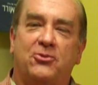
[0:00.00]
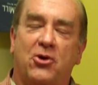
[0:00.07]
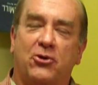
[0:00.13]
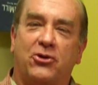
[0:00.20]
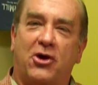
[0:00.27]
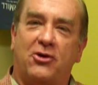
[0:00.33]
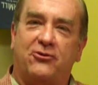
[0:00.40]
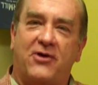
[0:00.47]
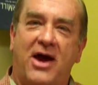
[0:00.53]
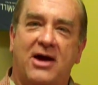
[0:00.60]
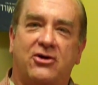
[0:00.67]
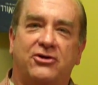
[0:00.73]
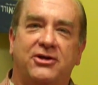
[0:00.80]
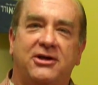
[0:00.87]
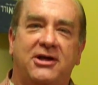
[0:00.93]
both our
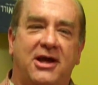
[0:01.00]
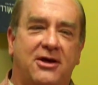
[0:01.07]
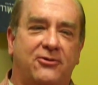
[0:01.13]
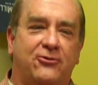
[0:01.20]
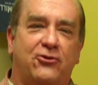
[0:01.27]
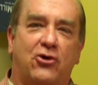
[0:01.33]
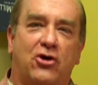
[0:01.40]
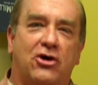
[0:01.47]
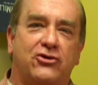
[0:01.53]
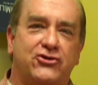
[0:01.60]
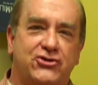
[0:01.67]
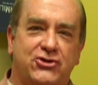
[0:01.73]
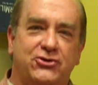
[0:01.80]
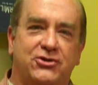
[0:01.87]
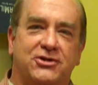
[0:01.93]
faculty and for our
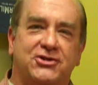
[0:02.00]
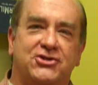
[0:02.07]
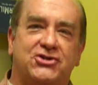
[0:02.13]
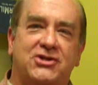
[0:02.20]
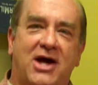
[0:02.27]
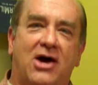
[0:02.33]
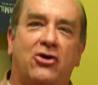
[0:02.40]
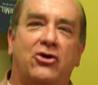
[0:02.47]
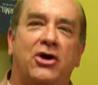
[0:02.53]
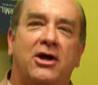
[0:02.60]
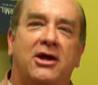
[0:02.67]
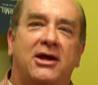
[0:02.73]
students now